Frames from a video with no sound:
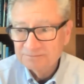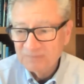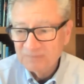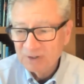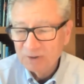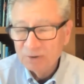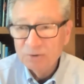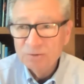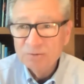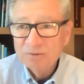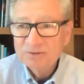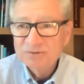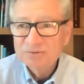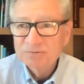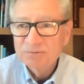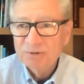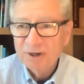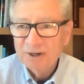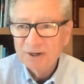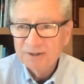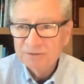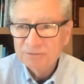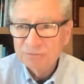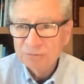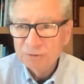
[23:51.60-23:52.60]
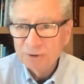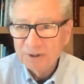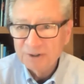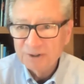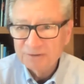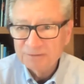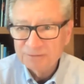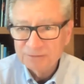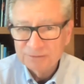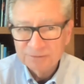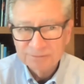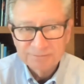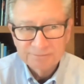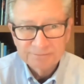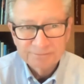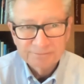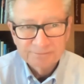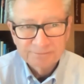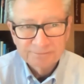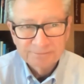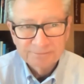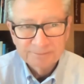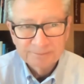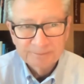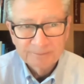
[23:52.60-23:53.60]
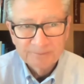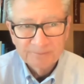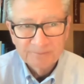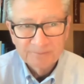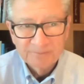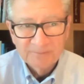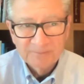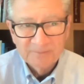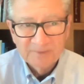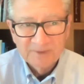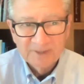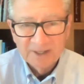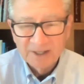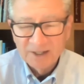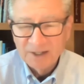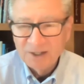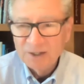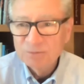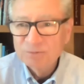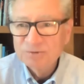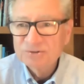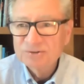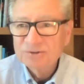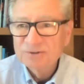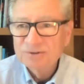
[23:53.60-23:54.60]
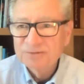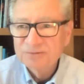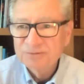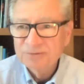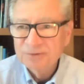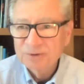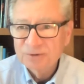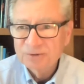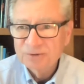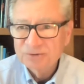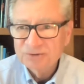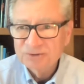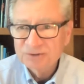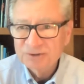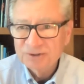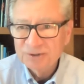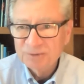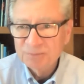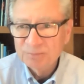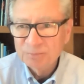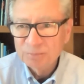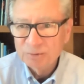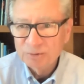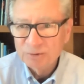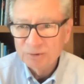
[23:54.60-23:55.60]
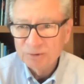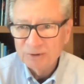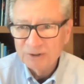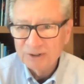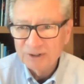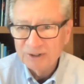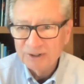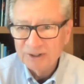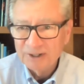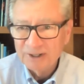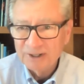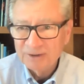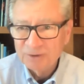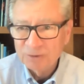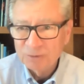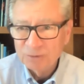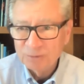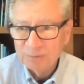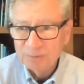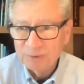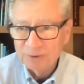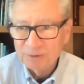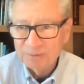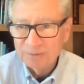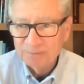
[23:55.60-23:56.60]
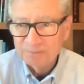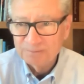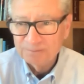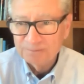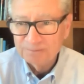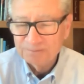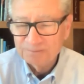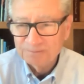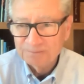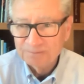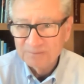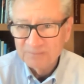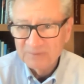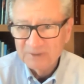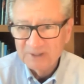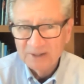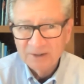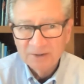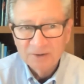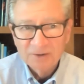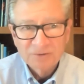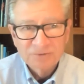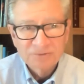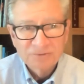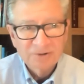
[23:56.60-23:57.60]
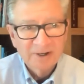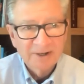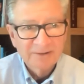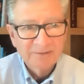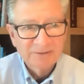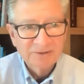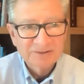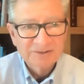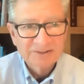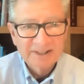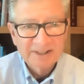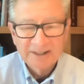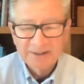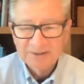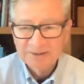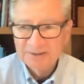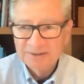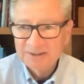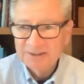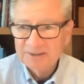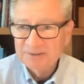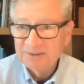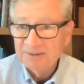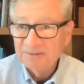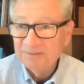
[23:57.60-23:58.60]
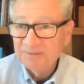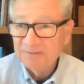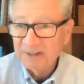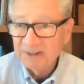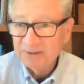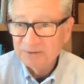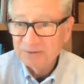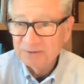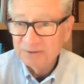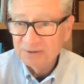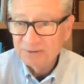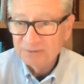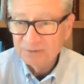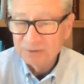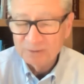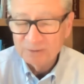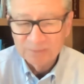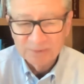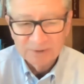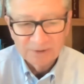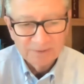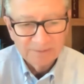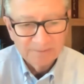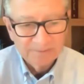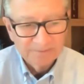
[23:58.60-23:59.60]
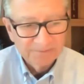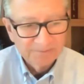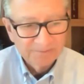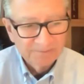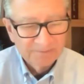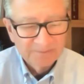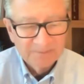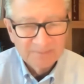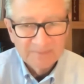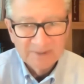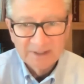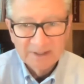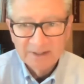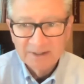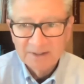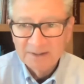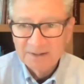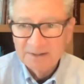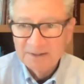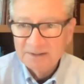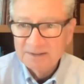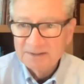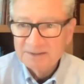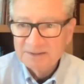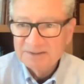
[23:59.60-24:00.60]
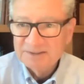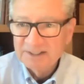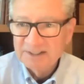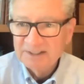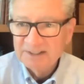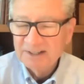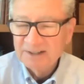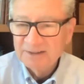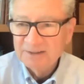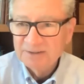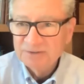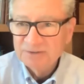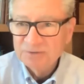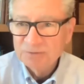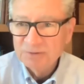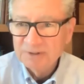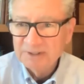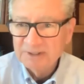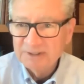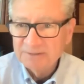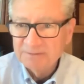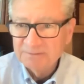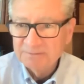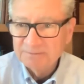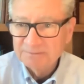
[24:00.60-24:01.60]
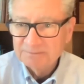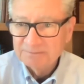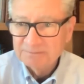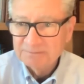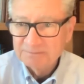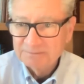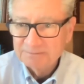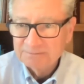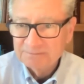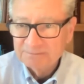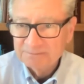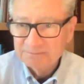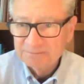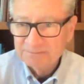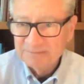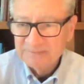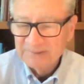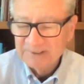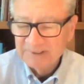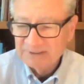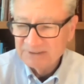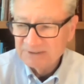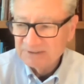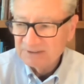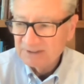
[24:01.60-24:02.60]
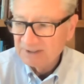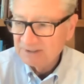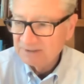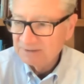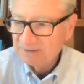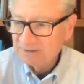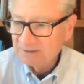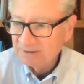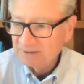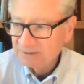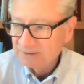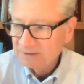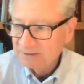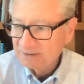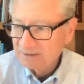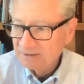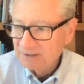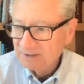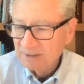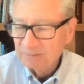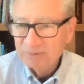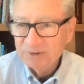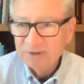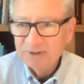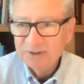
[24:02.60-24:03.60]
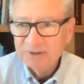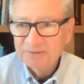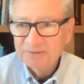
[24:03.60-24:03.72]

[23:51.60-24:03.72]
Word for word: Who is Ryan Graves? He was the first employee at Uber. Travis Kalanick, the founder of Uber, sent out a tweet and said, I'm looking